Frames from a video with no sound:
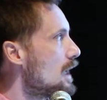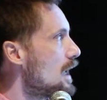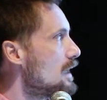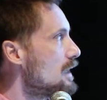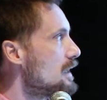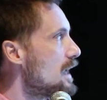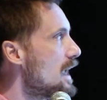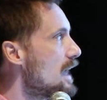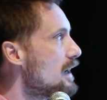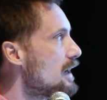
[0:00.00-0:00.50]

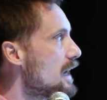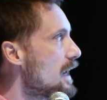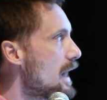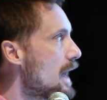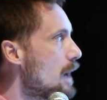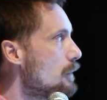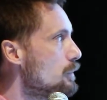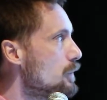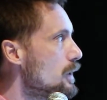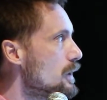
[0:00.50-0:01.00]
and candidate
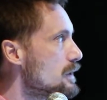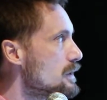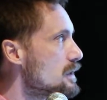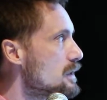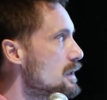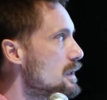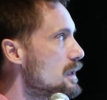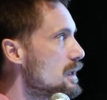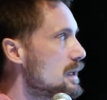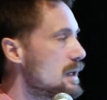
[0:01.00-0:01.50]

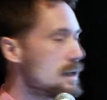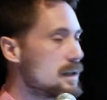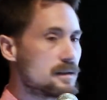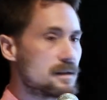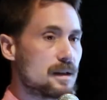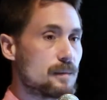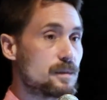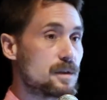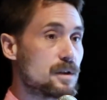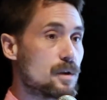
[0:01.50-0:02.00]
outputs into
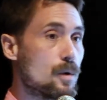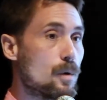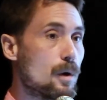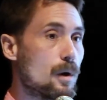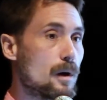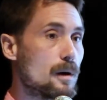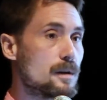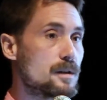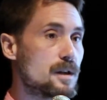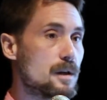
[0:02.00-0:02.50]
some
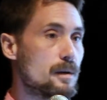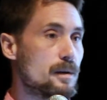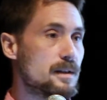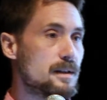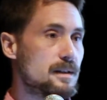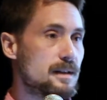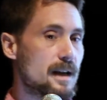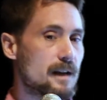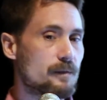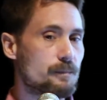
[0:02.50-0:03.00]
score. So
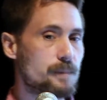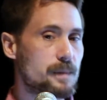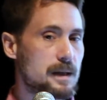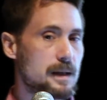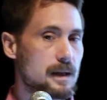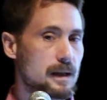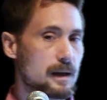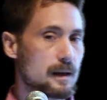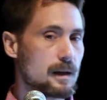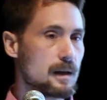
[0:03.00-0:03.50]
instead of
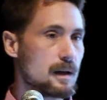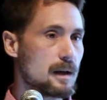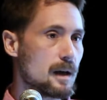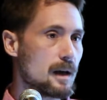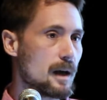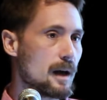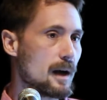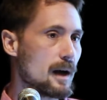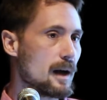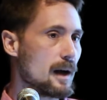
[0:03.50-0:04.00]
being
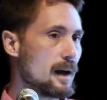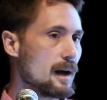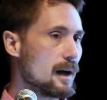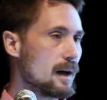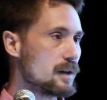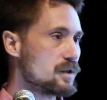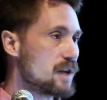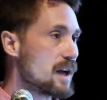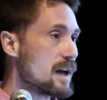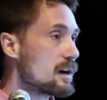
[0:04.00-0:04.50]

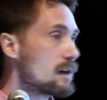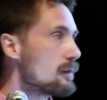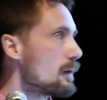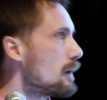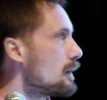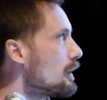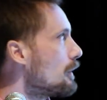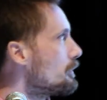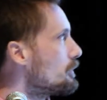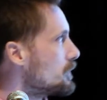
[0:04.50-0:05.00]

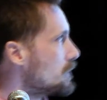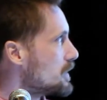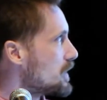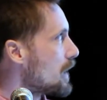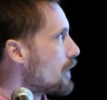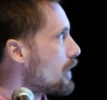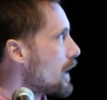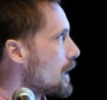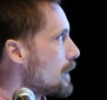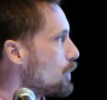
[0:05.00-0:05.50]

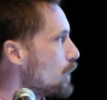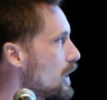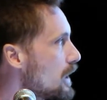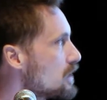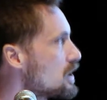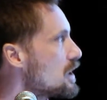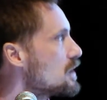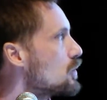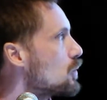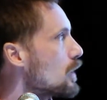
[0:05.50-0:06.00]
generating
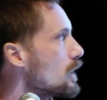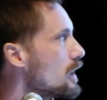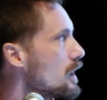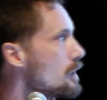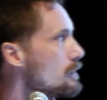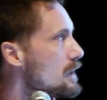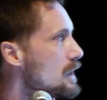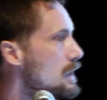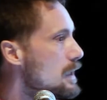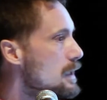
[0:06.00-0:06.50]
predictions, we're going to
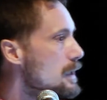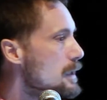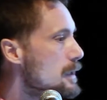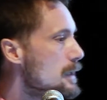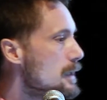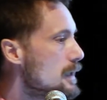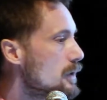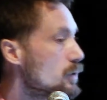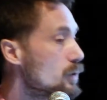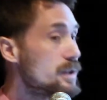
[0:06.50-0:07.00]
be
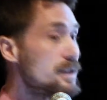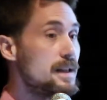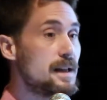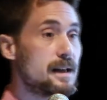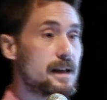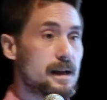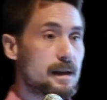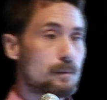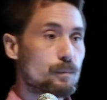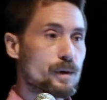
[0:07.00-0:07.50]

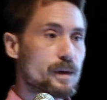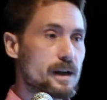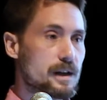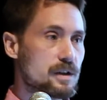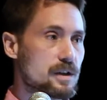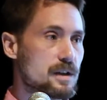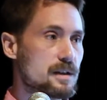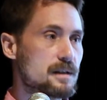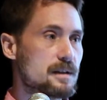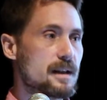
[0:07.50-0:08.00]
critiquing
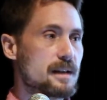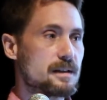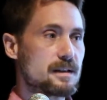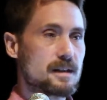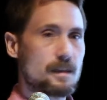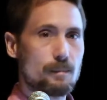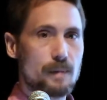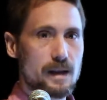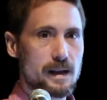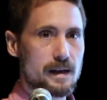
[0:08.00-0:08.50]
predictions that
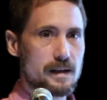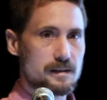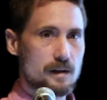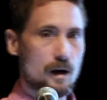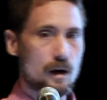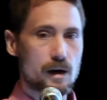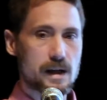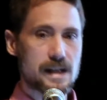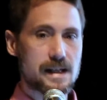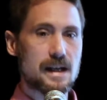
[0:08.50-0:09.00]
somebody has
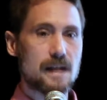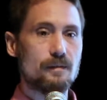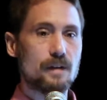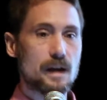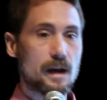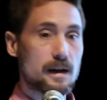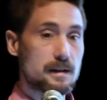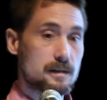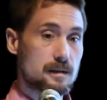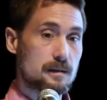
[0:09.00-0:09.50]
already given
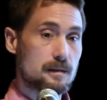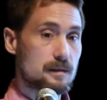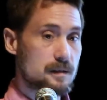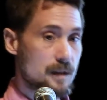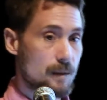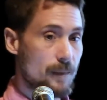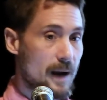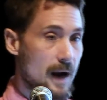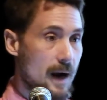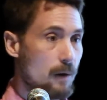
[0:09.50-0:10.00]
us
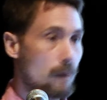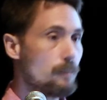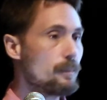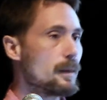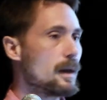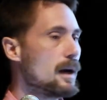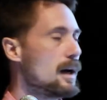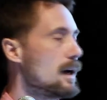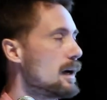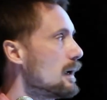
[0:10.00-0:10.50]
somehow.
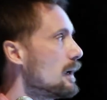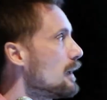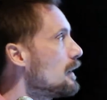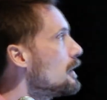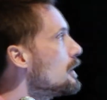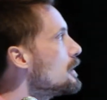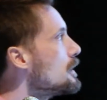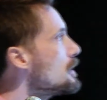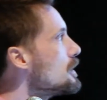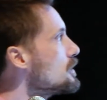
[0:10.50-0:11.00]

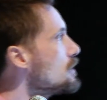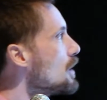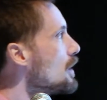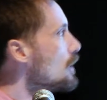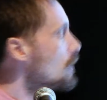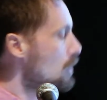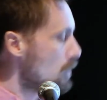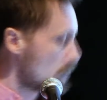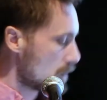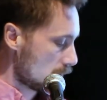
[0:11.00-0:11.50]

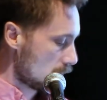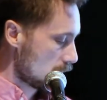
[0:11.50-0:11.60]
So